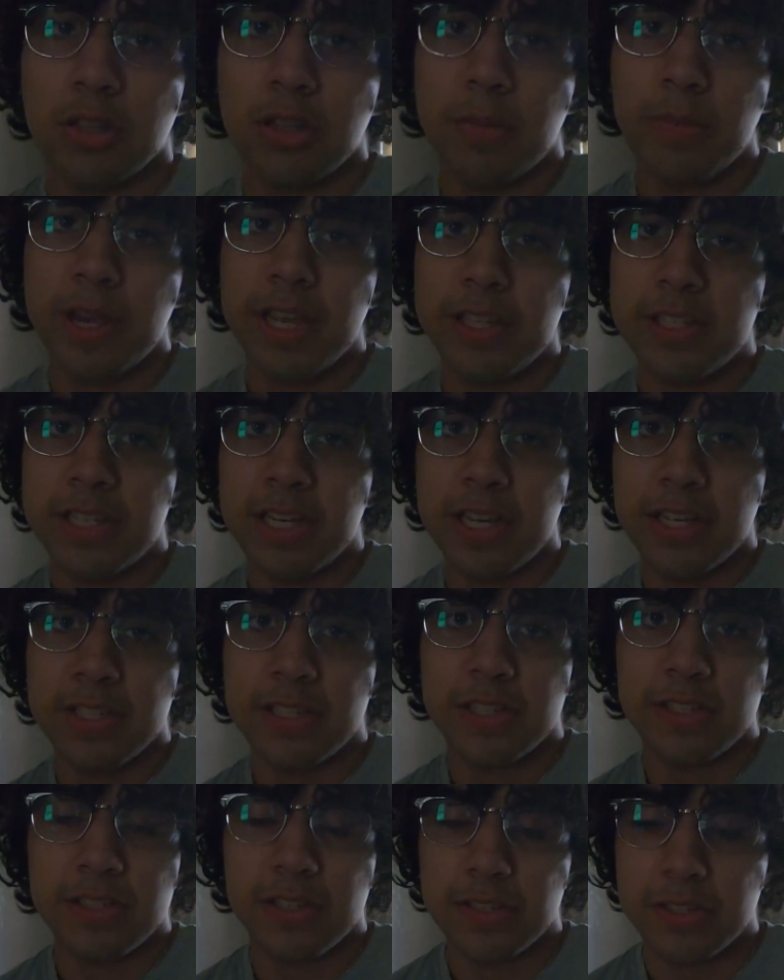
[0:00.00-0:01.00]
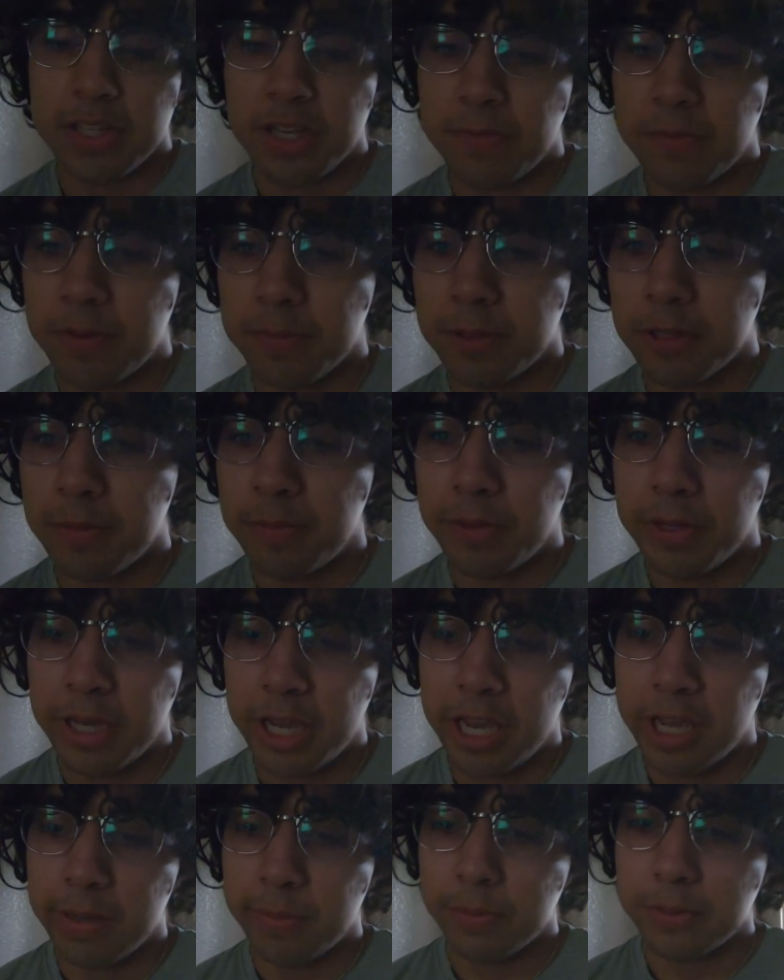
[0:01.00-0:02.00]
the main test is to see if I'm going to be
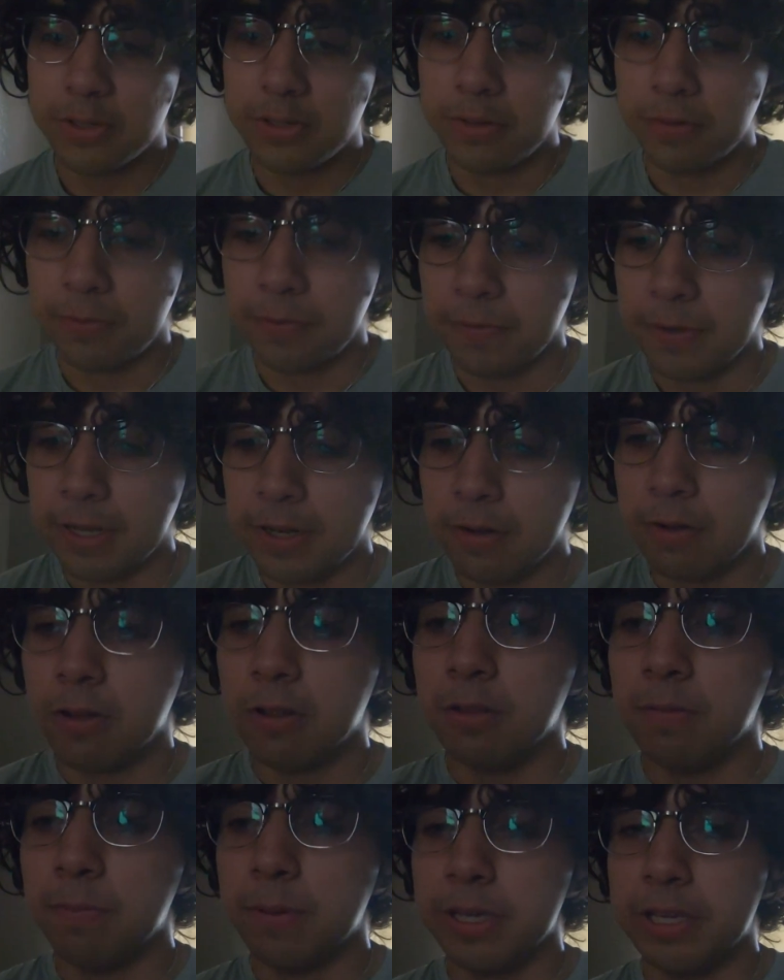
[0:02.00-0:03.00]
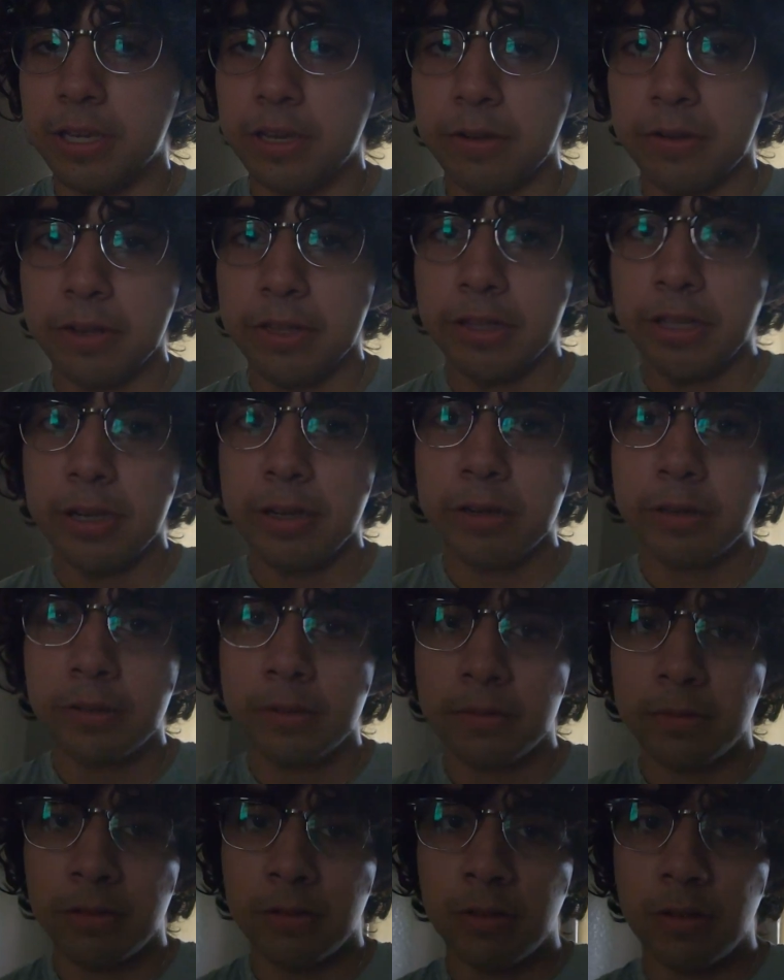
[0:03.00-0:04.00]
able to fit all of my gear in there.
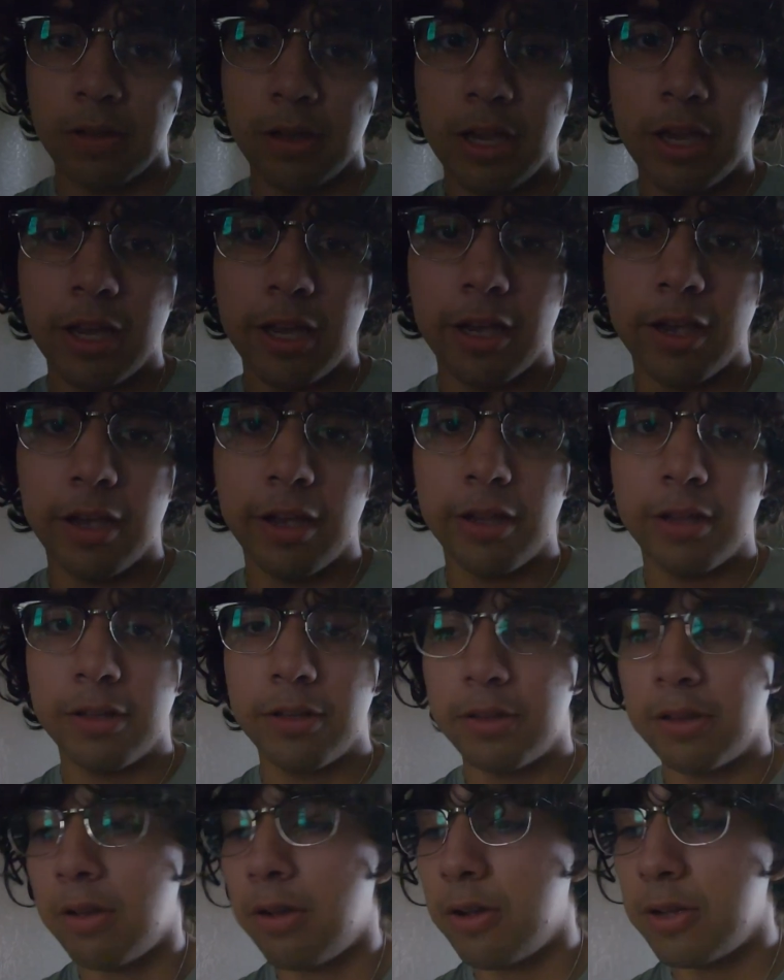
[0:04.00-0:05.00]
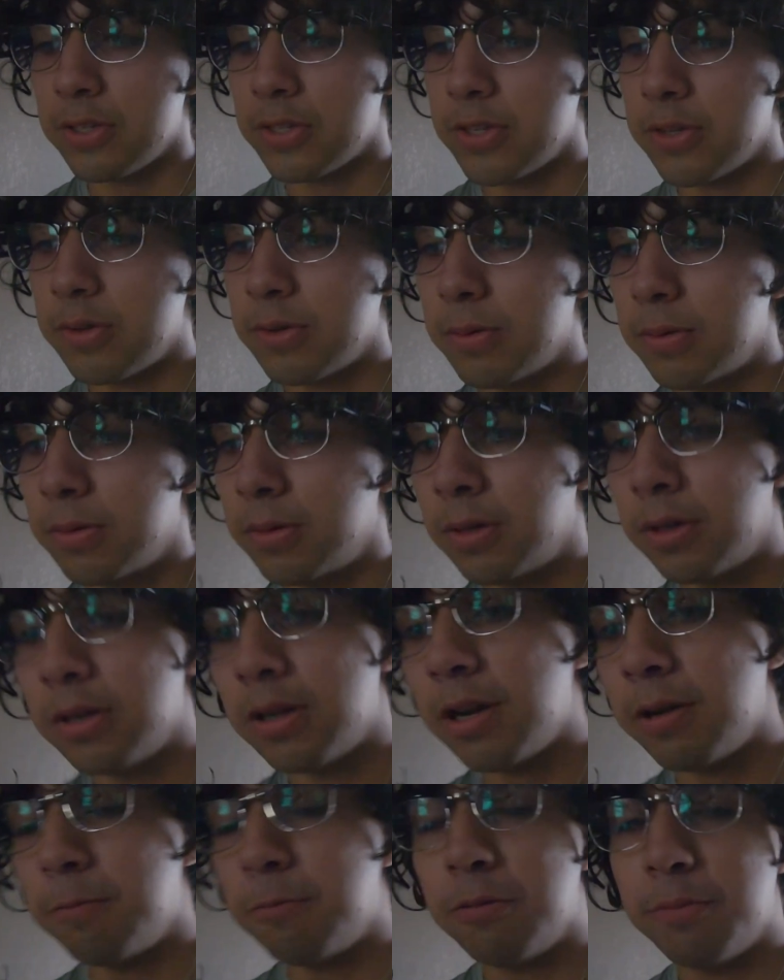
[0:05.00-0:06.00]
And also,
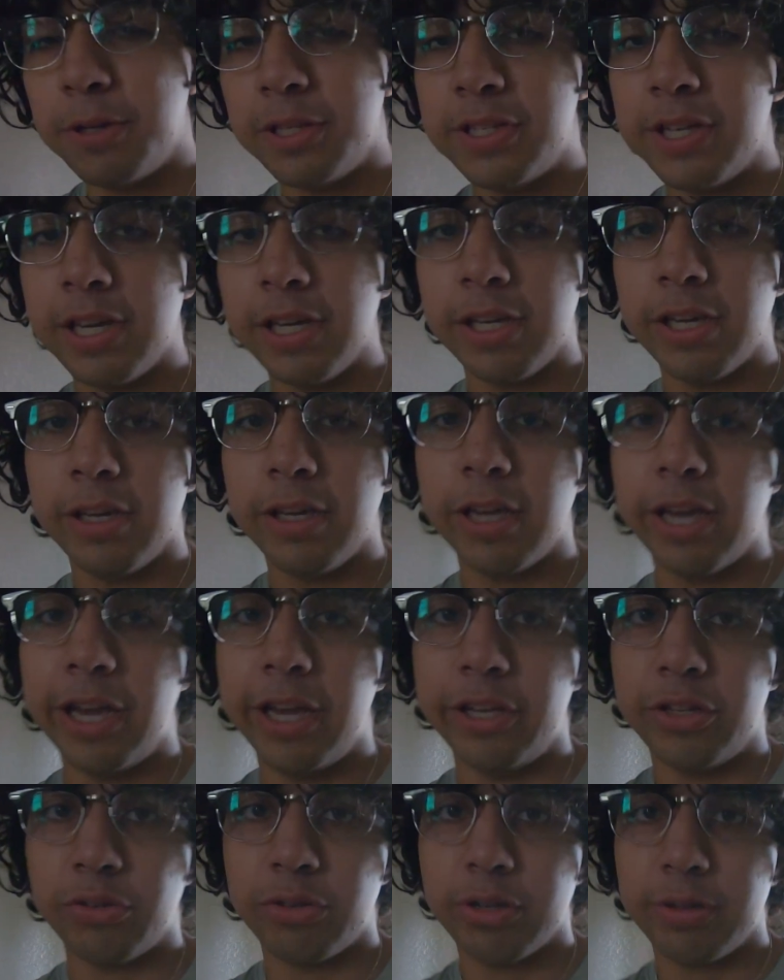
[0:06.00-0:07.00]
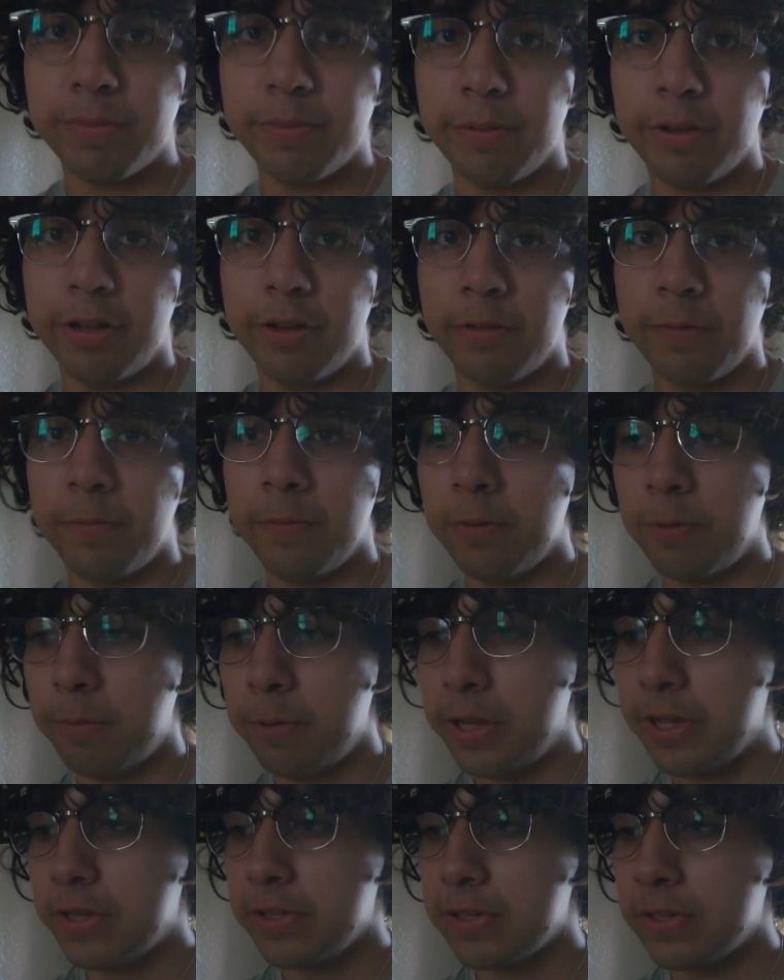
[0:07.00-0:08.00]
I will be taking a trip in a few
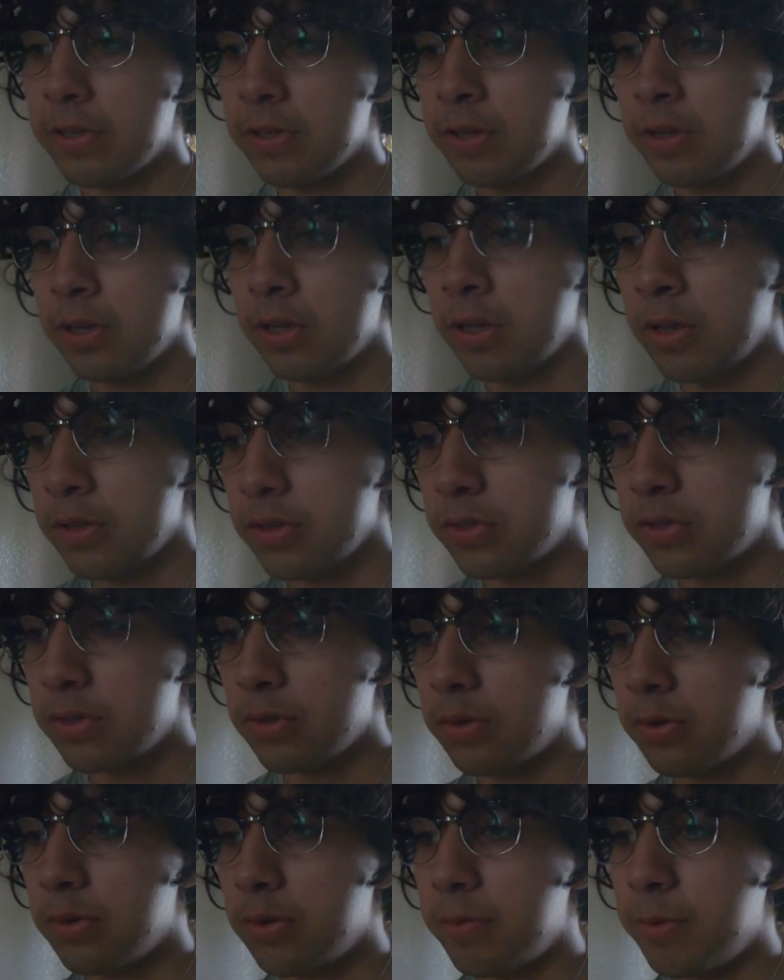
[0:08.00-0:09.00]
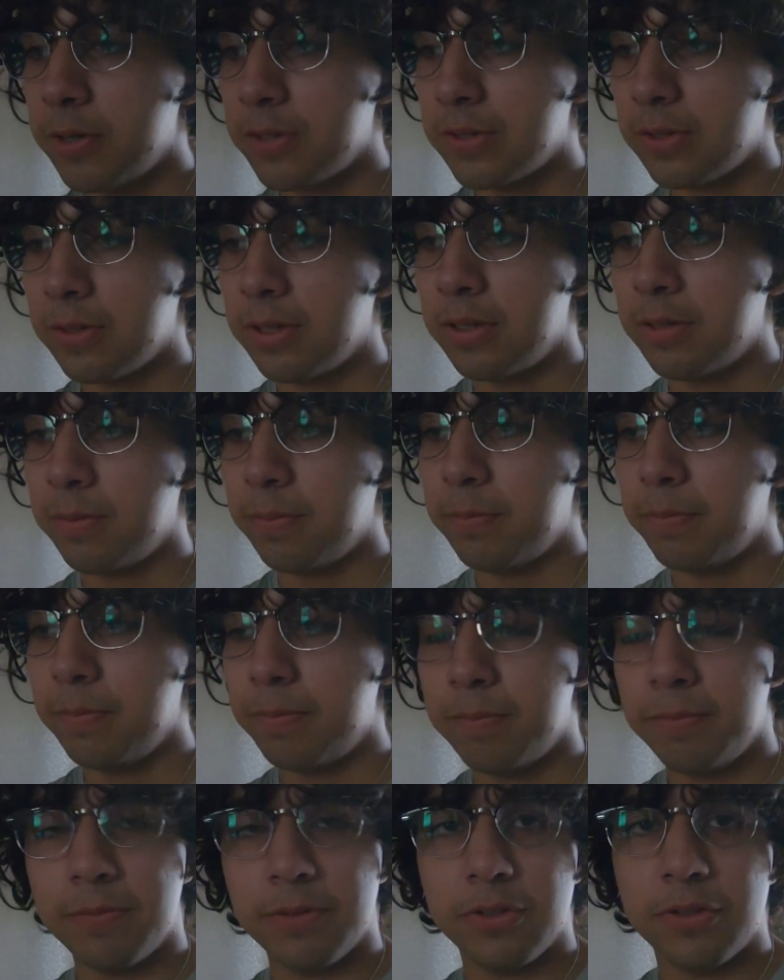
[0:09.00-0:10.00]
weeks. So I'm also going
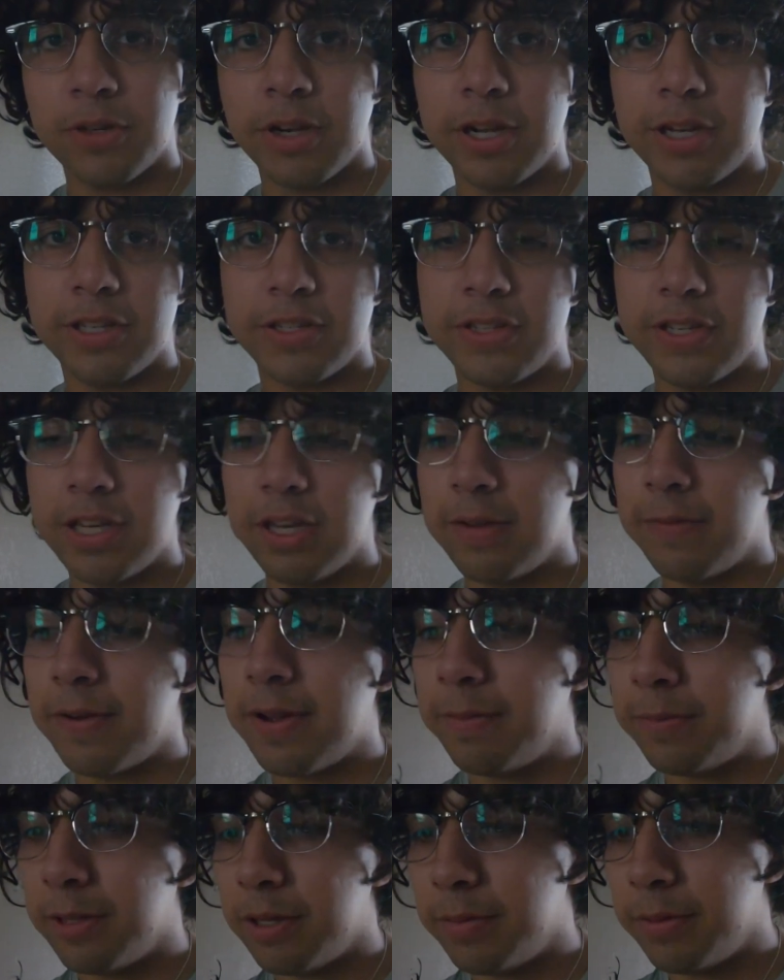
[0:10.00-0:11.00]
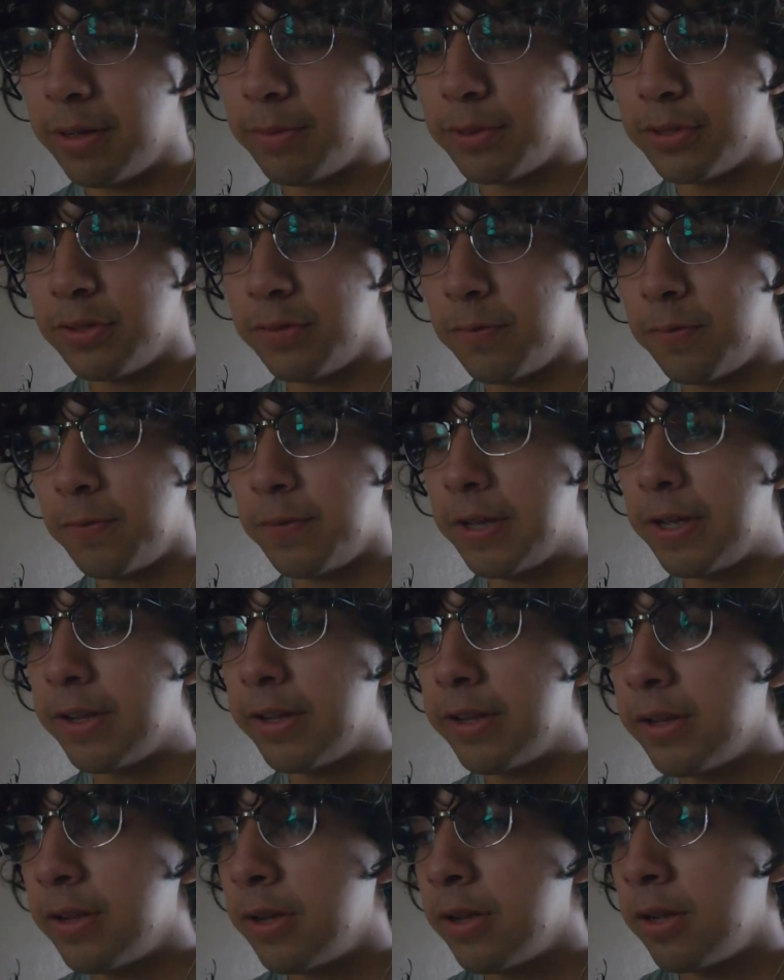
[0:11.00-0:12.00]
to try to see if I'm going to be able to fit